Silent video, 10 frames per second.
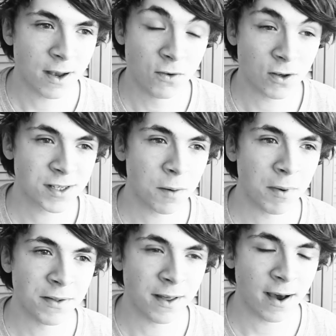I've lost
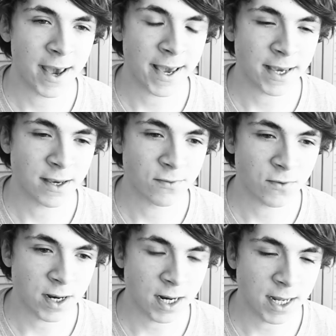someone that I
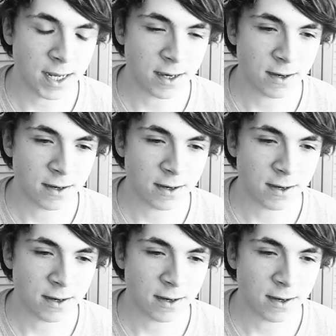really